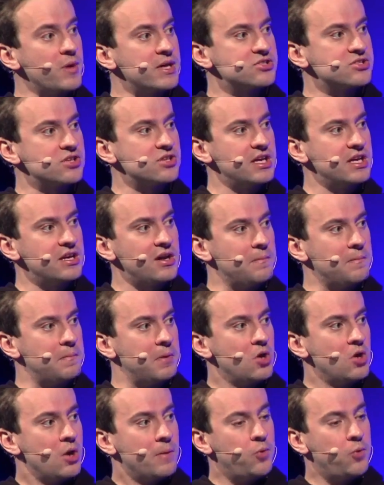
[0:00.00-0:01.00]
requests on GitHub
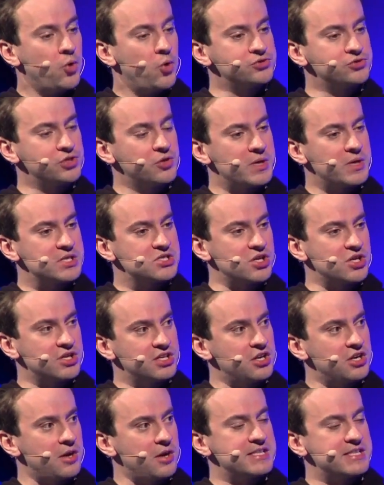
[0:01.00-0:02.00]
pull requests
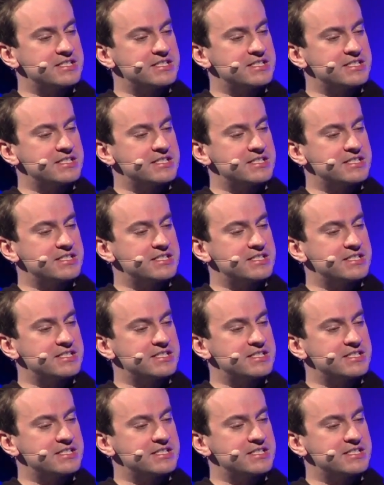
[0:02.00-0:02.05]
on GitHub.